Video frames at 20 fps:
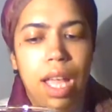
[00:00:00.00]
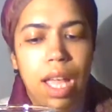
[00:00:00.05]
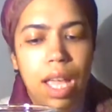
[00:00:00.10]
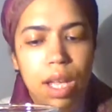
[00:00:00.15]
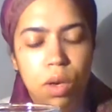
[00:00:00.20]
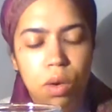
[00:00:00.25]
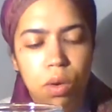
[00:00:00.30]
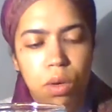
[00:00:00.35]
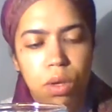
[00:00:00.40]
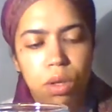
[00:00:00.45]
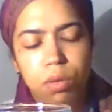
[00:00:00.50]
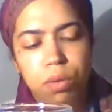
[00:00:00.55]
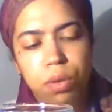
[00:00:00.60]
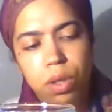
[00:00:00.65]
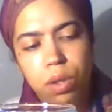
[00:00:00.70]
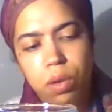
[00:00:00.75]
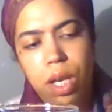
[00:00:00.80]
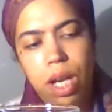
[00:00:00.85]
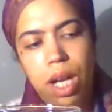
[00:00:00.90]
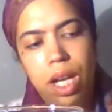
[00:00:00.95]
In order for
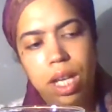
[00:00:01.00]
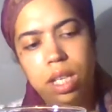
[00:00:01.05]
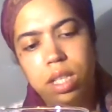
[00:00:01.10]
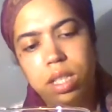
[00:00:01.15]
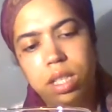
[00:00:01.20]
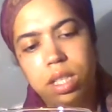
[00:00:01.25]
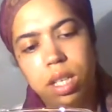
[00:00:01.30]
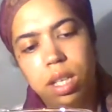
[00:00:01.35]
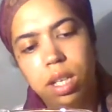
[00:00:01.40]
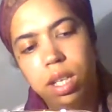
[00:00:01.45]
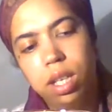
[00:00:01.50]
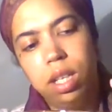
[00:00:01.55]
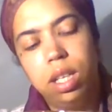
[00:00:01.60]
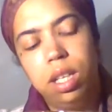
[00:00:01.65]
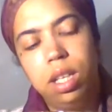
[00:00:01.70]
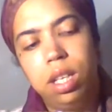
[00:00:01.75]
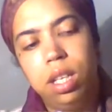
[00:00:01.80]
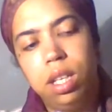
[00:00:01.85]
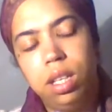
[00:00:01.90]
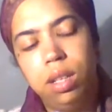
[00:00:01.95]
you guys,
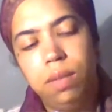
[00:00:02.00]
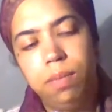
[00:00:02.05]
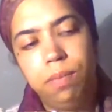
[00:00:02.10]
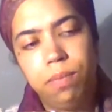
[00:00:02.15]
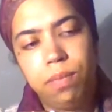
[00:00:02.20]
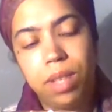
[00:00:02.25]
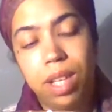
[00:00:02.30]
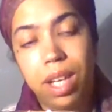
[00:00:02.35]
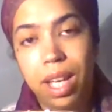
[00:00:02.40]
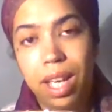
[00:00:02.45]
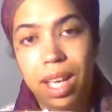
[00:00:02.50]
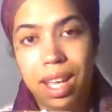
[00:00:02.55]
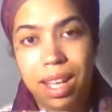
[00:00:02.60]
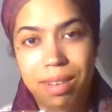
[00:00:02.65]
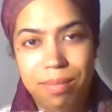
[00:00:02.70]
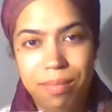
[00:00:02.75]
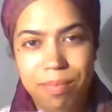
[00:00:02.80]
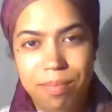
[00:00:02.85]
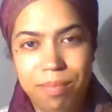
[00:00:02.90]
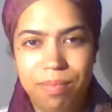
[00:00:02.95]

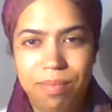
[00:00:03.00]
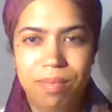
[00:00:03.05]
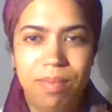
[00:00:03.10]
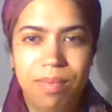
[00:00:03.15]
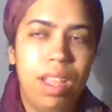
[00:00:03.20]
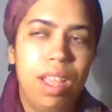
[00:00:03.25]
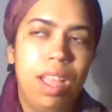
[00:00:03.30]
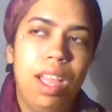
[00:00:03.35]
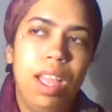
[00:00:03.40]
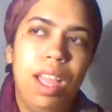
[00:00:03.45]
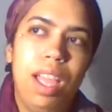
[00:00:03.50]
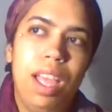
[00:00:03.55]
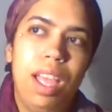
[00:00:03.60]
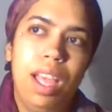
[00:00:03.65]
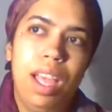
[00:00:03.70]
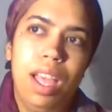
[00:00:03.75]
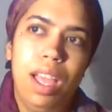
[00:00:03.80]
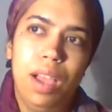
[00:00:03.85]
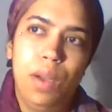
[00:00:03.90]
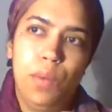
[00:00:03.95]
again,
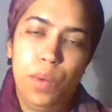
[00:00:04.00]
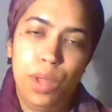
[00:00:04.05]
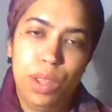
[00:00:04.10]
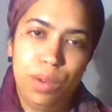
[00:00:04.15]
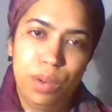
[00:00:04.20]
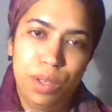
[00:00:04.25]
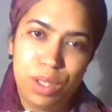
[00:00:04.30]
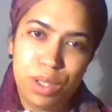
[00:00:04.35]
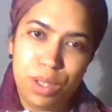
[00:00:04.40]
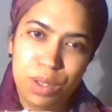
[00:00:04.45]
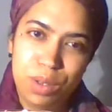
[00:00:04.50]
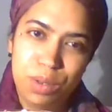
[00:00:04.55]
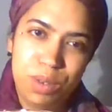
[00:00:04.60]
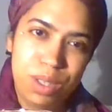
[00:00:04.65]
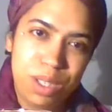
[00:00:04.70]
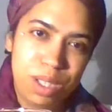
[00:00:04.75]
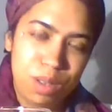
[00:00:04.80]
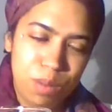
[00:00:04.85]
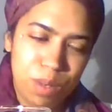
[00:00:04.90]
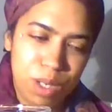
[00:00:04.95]
whether it's you
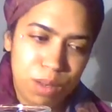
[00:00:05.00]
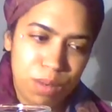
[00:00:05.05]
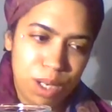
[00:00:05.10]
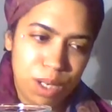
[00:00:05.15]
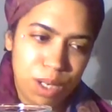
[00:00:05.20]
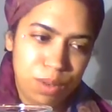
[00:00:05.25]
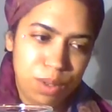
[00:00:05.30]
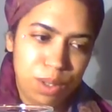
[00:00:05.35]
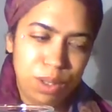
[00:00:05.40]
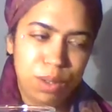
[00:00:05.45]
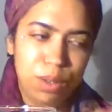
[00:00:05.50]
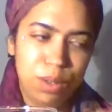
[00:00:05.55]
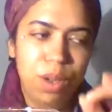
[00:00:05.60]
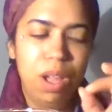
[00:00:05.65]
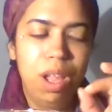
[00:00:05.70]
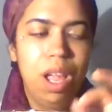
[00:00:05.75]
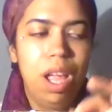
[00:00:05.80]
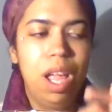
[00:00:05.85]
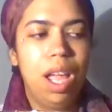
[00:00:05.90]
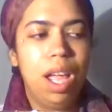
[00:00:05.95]
or someone around you,
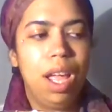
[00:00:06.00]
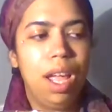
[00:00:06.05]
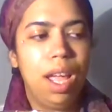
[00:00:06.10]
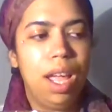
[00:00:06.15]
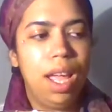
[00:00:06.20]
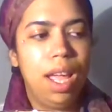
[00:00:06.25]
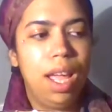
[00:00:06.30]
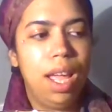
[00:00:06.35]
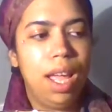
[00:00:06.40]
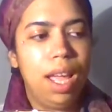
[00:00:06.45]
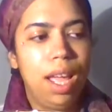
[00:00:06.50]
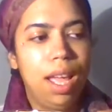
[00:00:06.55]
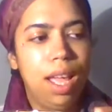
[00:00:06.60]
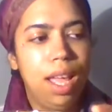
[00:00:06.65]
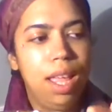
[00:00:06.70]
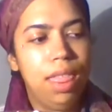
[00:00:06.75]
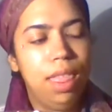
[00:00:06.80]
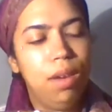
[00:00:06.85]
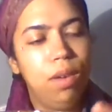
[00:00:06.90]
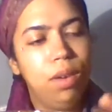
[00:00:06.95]

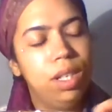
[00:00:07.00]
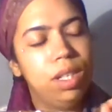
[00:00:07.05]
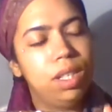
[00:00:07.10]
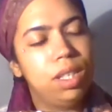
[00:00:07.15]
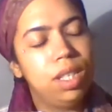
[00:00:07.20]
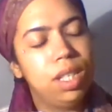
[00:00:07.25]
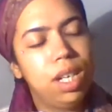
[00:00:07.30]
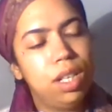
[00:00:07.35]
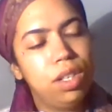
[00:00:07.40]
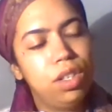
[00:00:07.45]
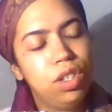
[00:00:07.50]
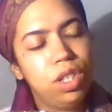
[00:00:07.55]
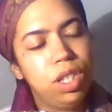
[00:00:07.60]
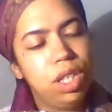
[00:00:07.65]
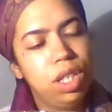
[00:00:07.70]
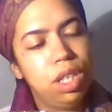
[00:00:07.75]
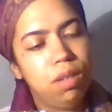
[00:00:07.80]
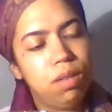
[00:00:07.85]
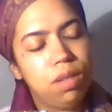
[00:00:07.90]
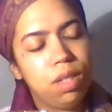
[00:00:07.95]
there is an energy
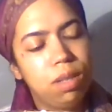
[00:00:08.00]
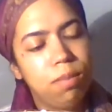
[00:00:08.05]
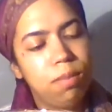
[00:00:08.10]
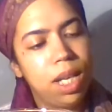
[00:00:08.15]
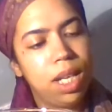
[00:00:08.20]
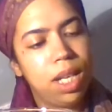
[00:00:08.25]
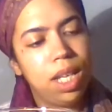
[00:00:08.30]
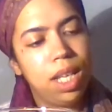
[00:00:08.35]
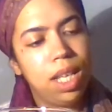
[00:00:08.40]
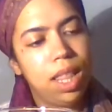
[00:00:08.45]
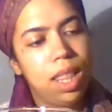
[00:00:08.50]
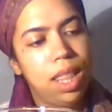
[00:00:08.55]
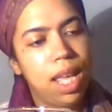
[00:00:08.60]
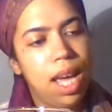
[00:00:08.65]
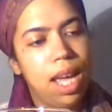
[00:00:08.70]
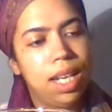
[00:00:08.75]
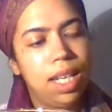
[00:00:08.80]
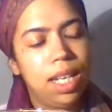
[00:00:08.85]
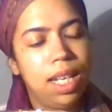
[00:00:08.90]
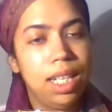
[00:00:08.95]
here of somebody
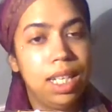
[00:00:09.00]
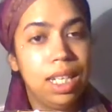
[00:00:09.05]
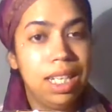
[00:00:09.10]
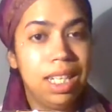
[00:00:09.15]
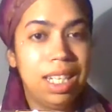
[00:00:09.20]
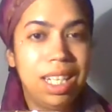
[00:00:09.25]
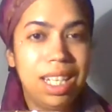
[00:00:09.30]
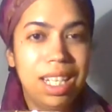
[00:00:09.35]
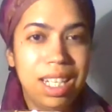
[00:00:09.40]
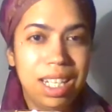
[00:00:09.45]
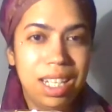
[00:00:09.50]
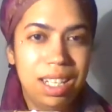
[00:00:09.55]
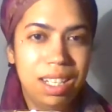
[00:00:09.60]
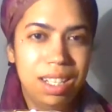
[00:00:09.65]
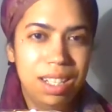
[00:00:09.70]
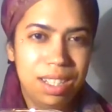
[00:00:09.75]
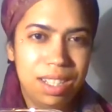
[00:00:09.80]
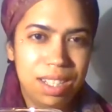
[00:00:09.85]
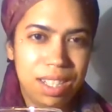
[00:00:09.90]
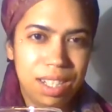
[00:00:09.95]
that
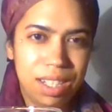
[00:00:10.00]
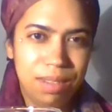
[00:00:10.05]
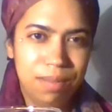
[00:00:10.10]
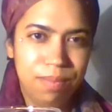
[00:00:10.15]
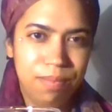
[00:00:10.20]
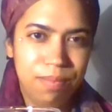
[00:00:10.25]
needs